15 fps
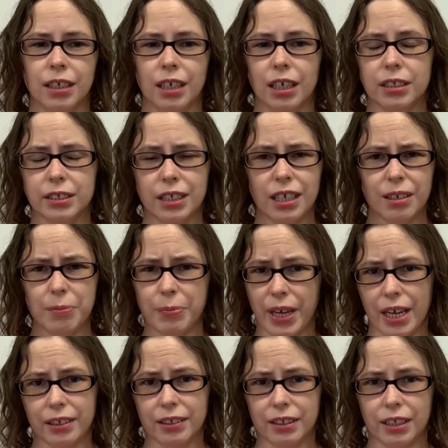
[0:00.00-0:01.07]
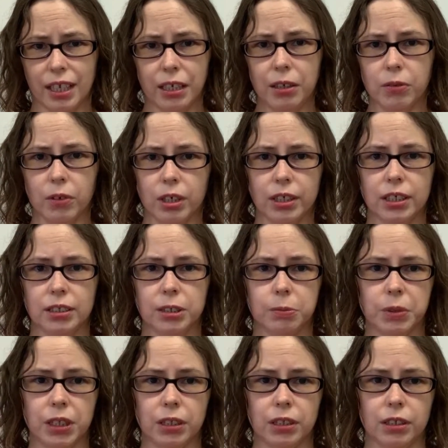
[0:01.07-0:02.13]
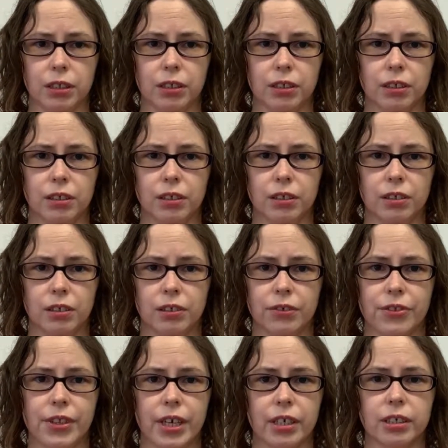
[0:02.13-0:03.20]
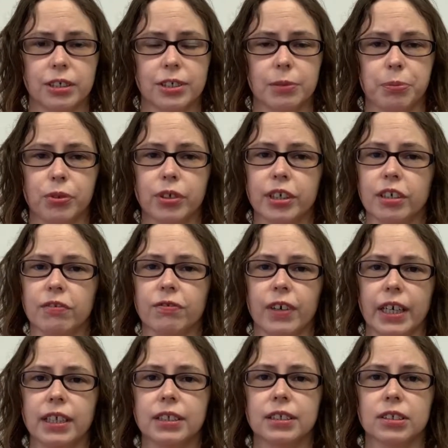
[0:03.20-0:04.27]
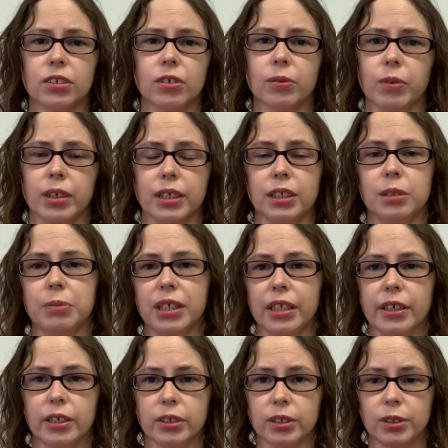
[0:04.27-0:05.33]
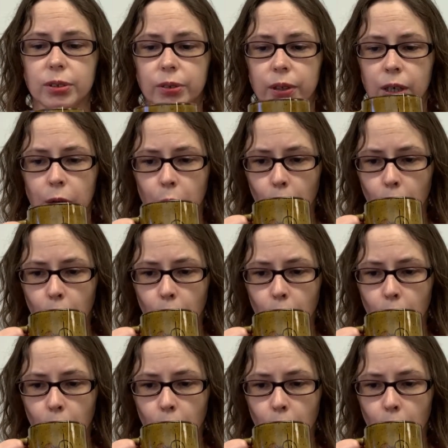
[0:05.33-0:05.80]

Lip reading: it's not a bad thing wanting to be there to support your friends or wanting to be there to